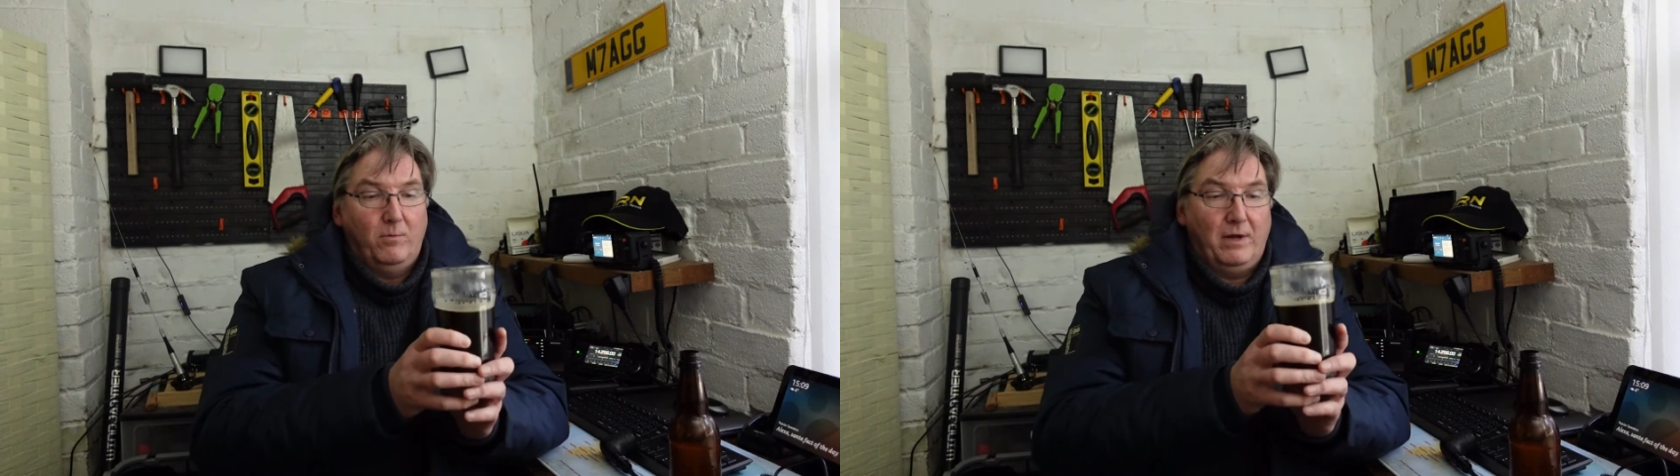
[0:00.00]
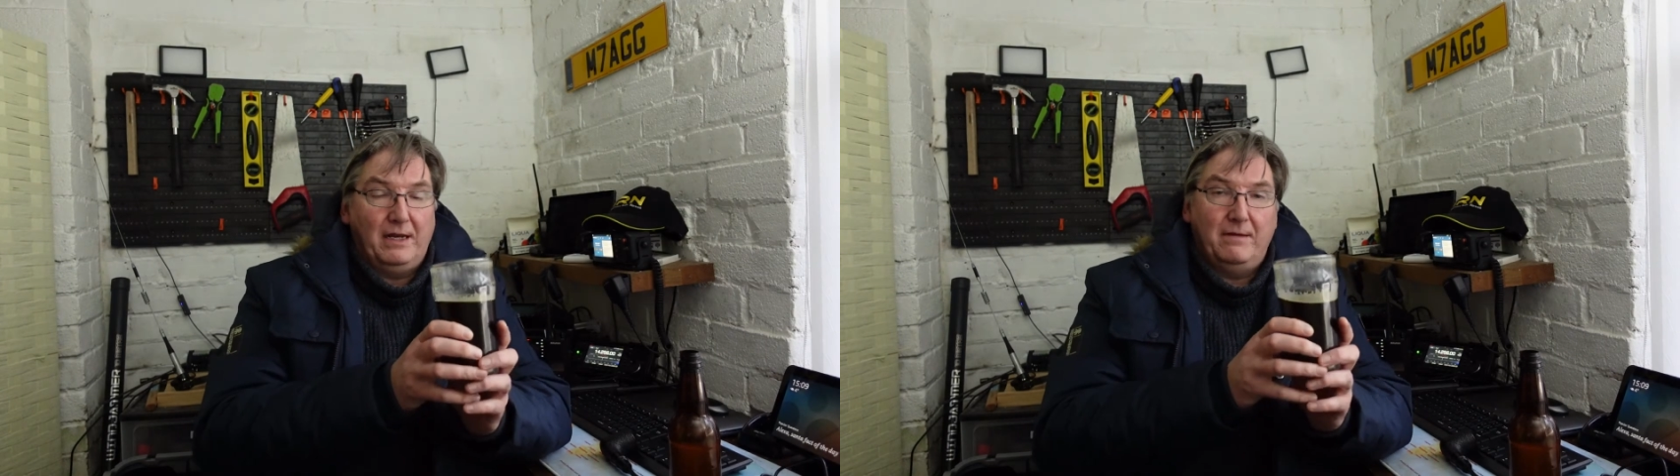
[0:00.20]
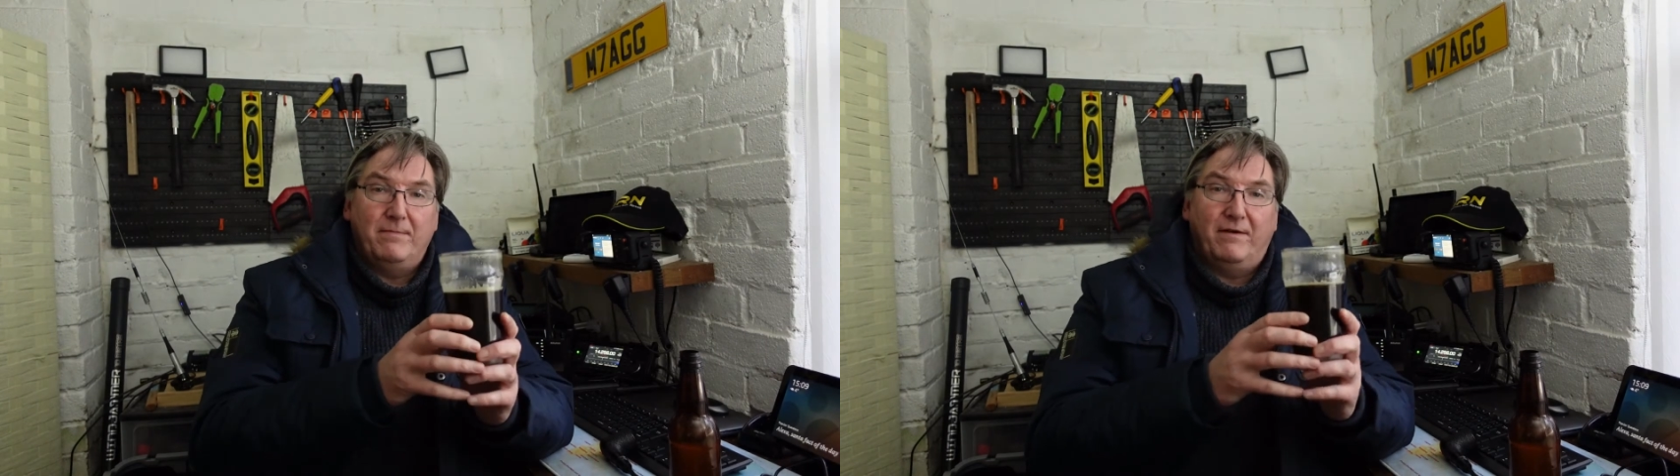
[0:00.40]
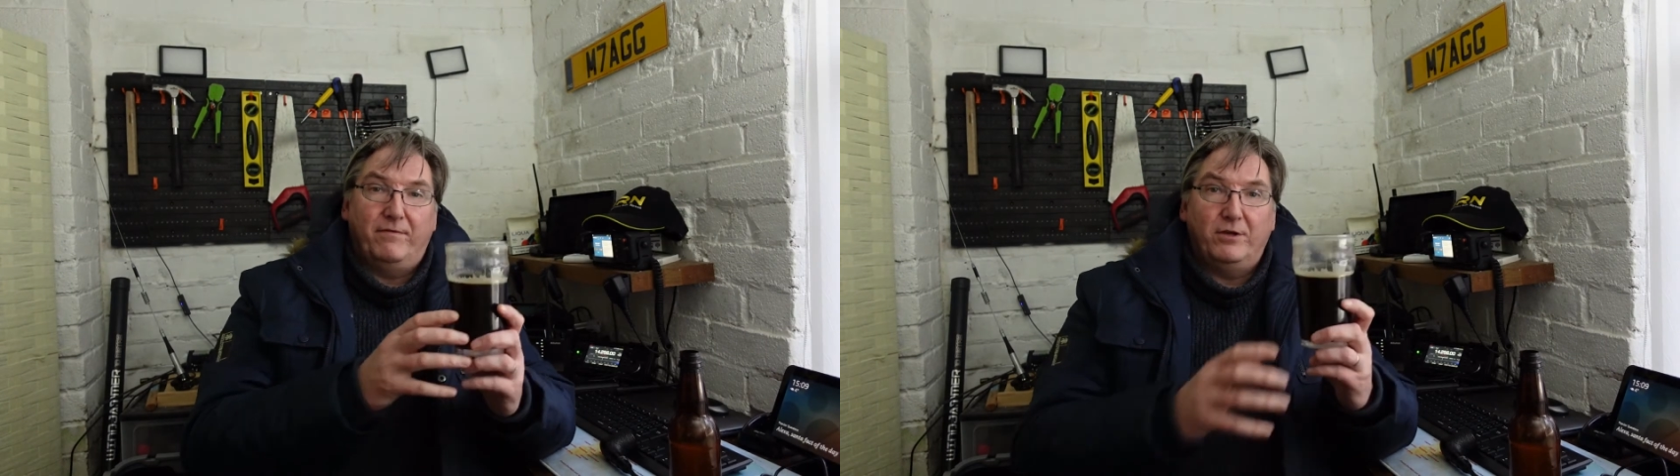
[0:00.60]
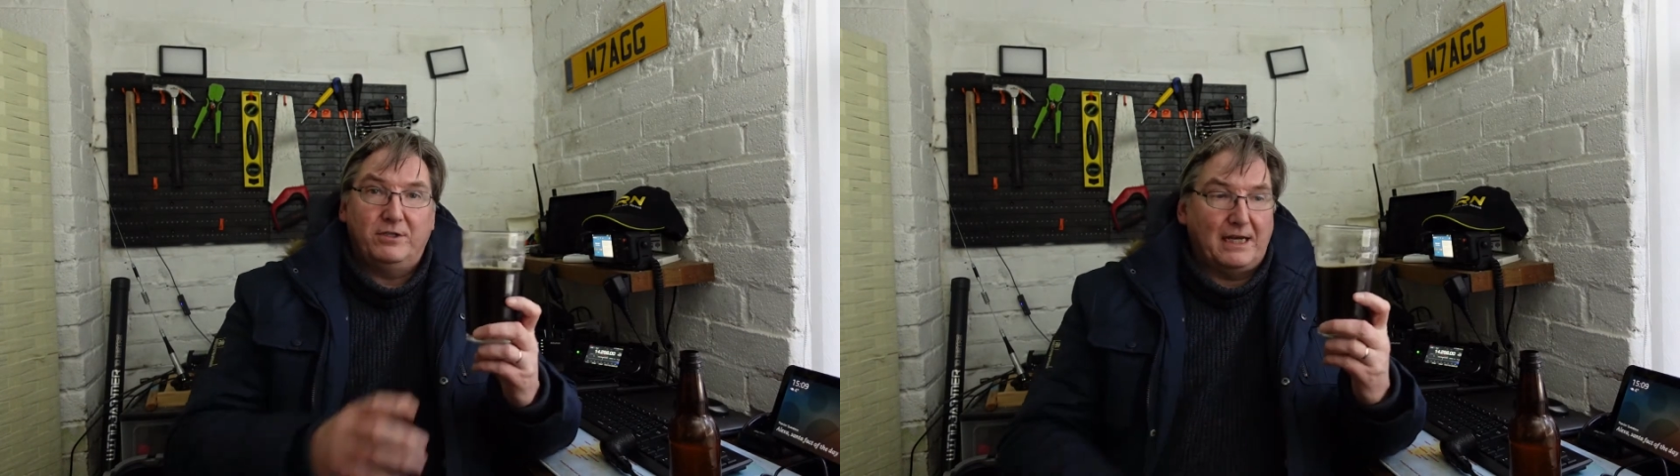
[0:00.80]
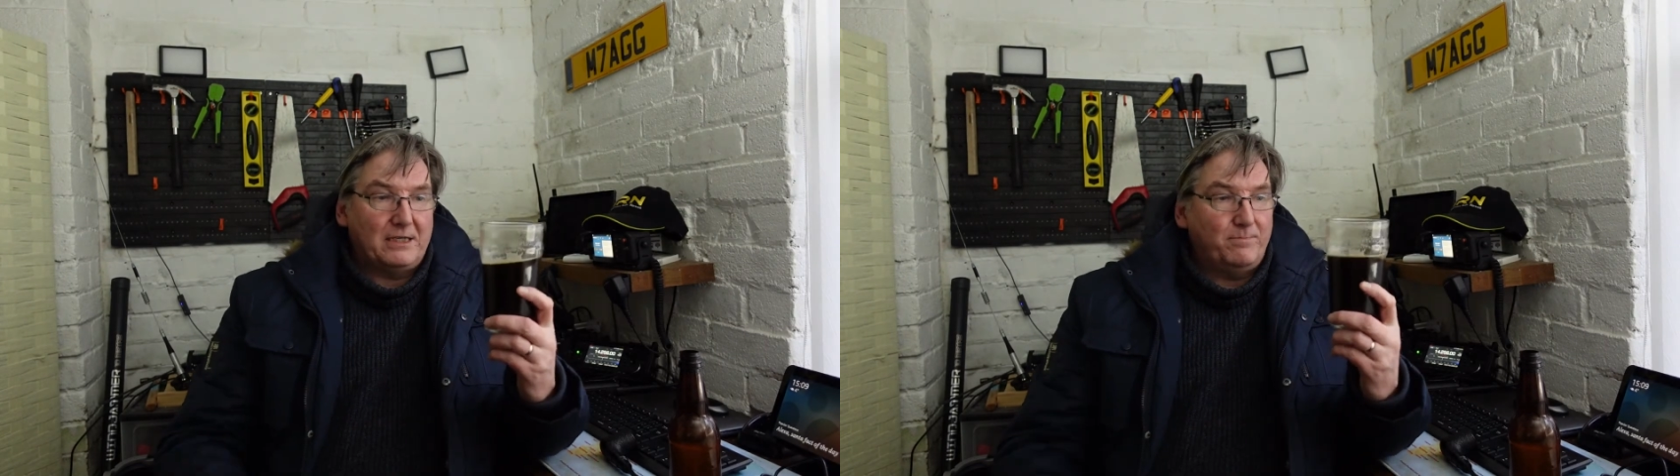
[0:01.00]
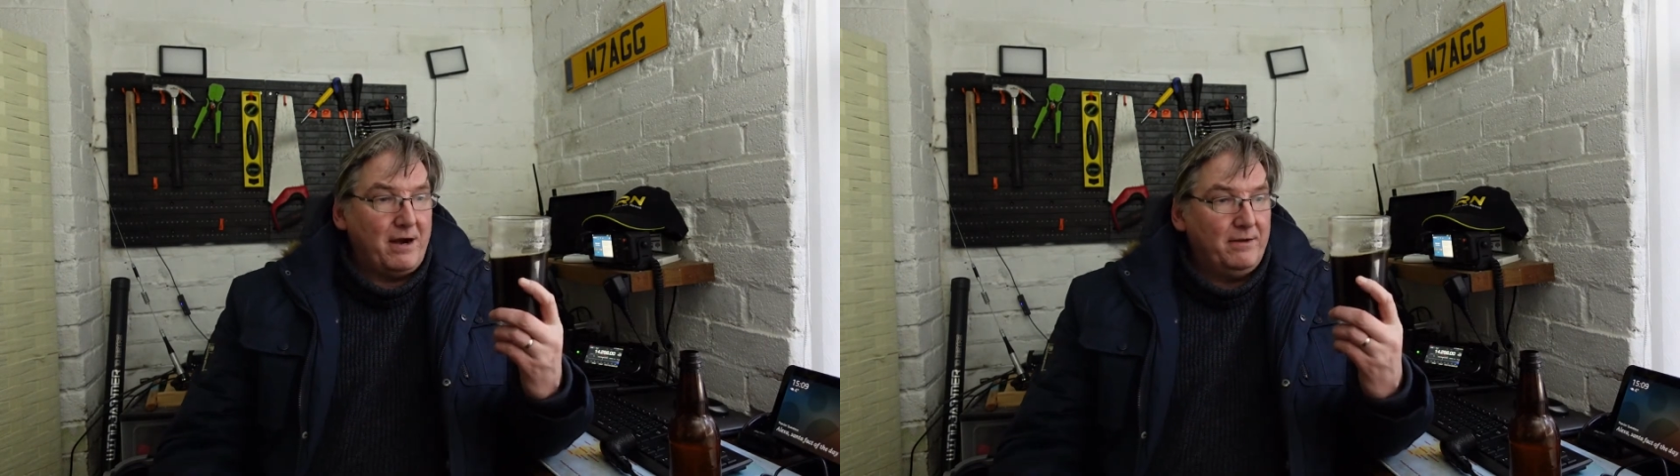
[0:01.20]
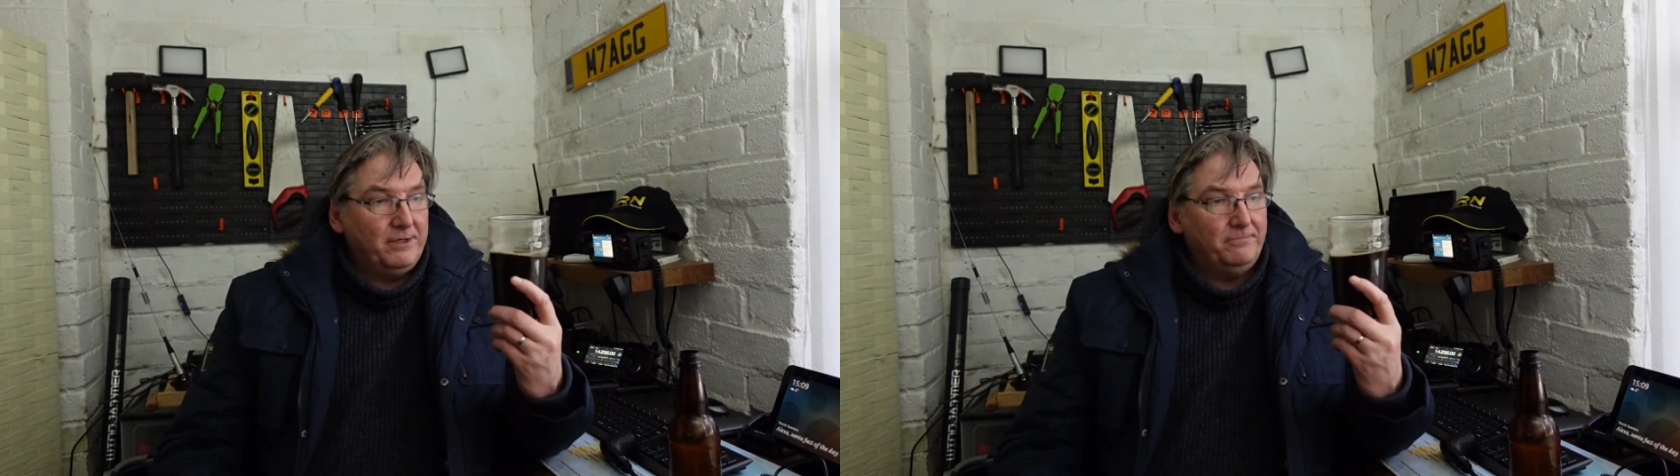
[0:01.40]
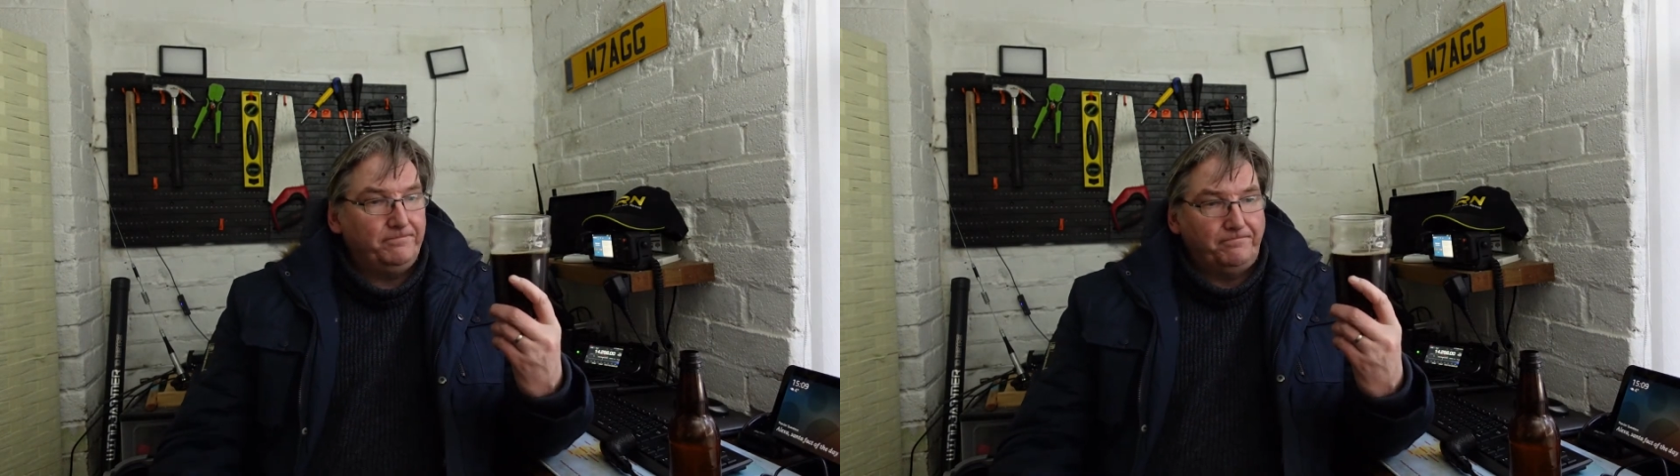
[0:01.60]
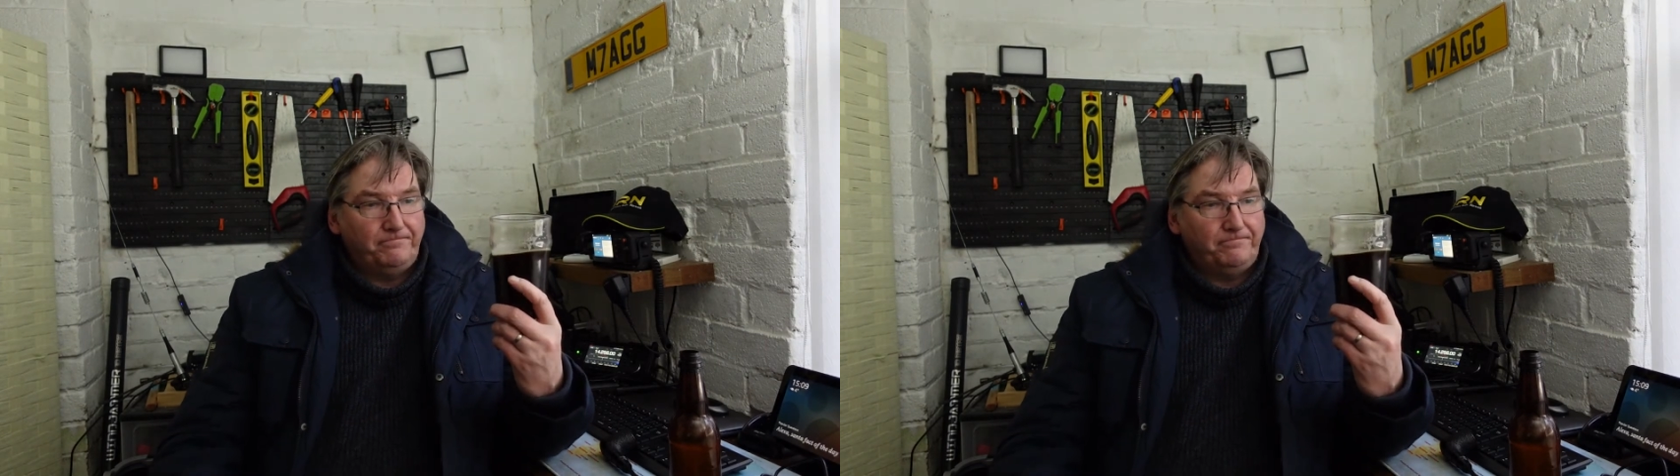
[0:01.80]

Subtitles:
when I did my first experiment.